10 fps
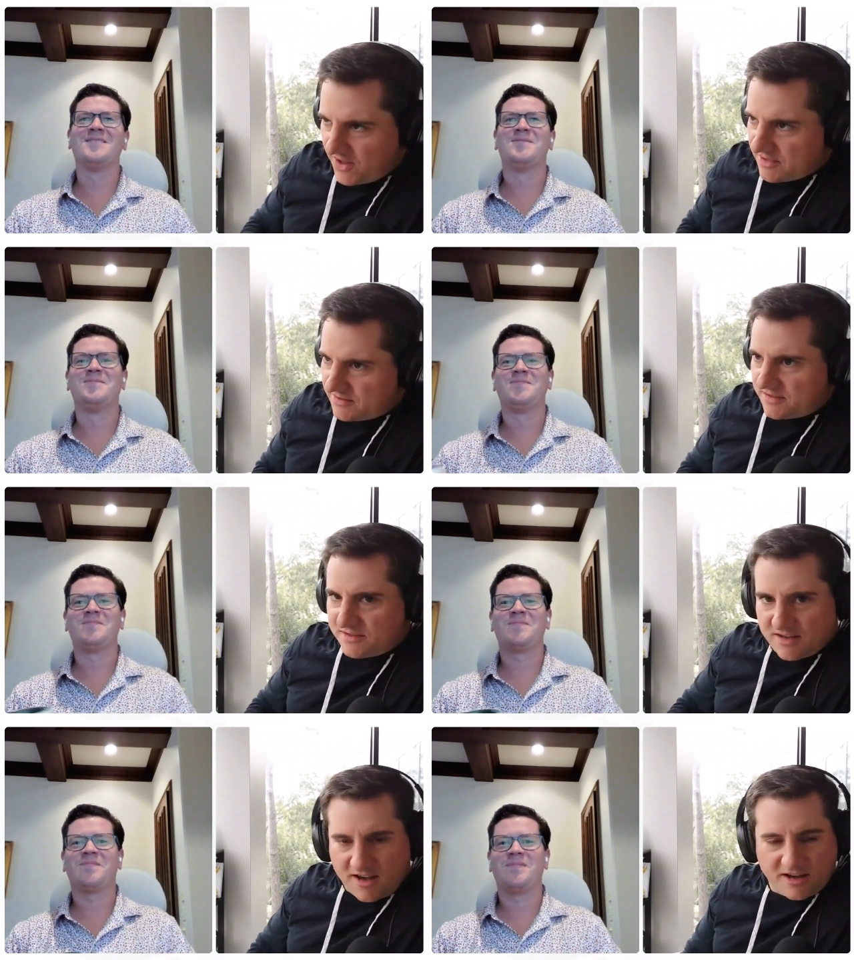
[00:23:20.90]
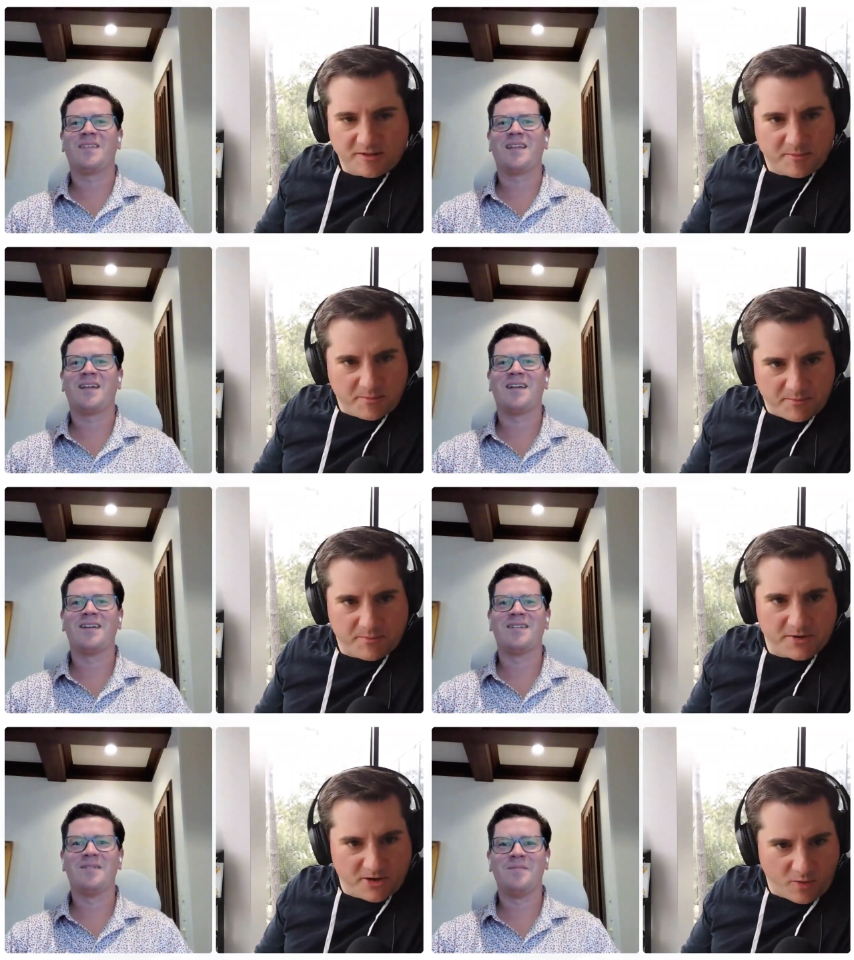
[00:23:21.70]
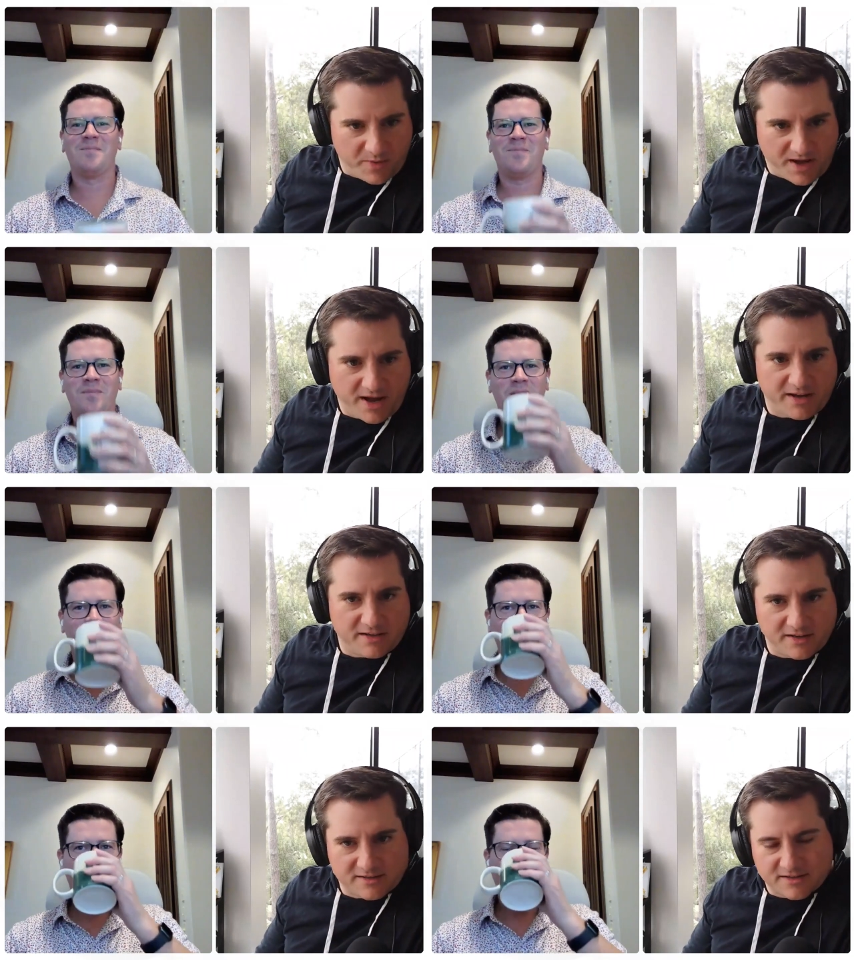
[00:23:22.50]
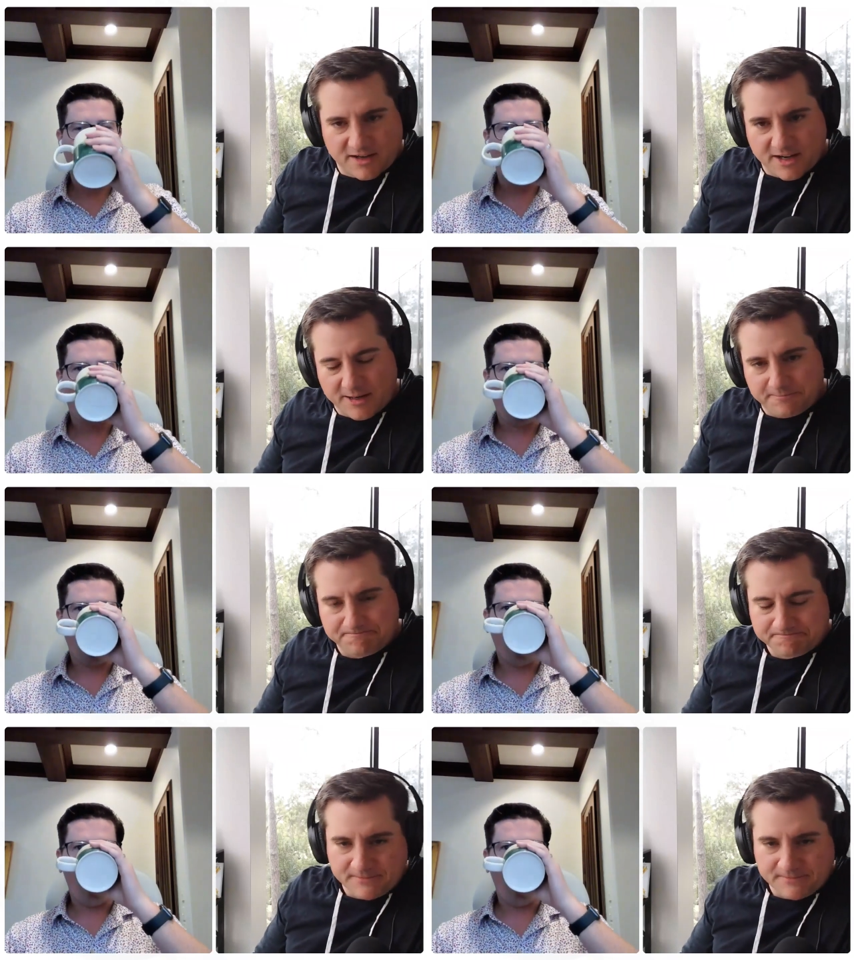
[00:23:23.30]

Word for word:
Speaker 1: the SEC getting, you know, behind it. Um,